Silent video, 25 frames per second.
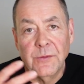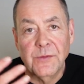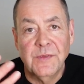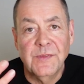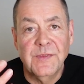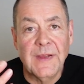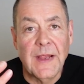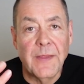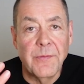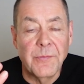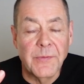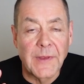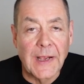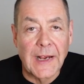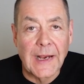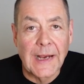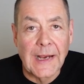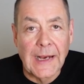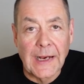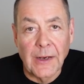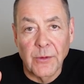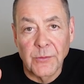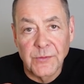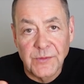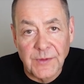send that
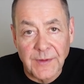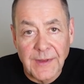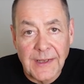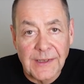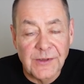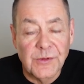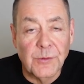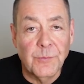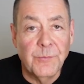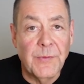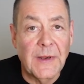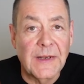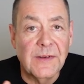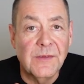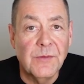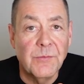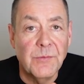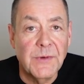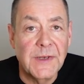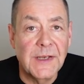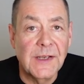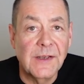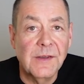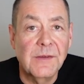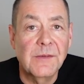out. So that's
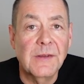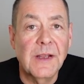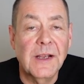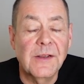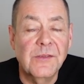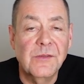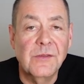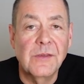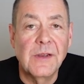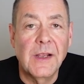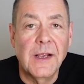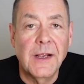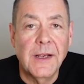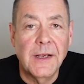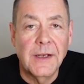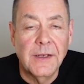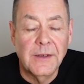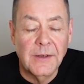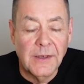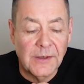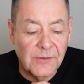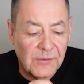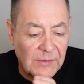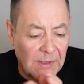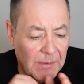effectively
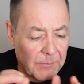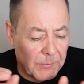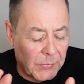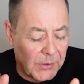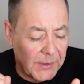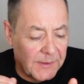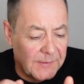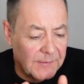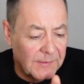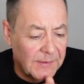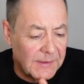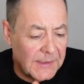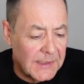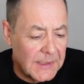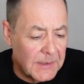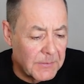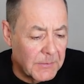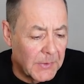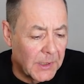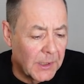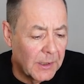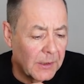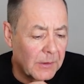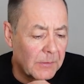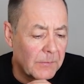a templated
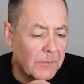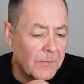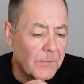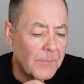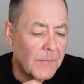email.